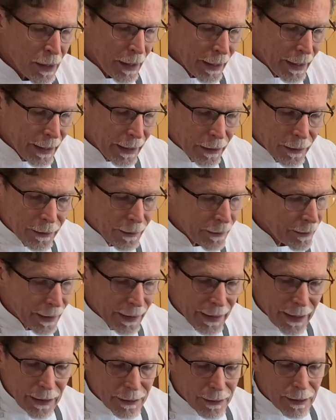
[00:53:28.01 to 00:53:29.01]
in
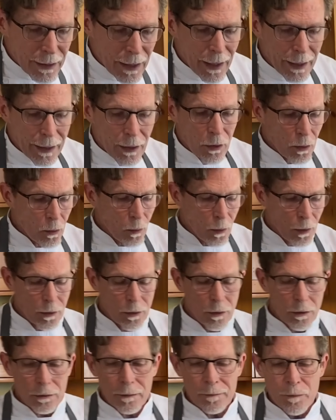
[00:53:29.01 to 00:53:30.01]
the entire
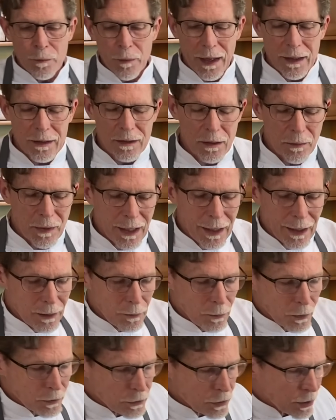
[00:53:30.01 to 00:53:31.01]
world. And to be
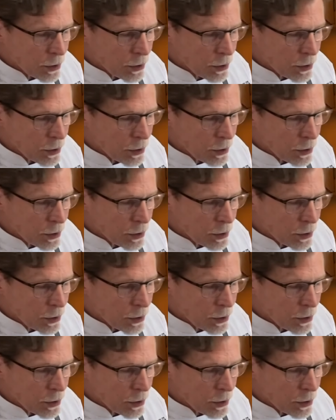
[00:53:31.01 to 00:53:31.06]
able to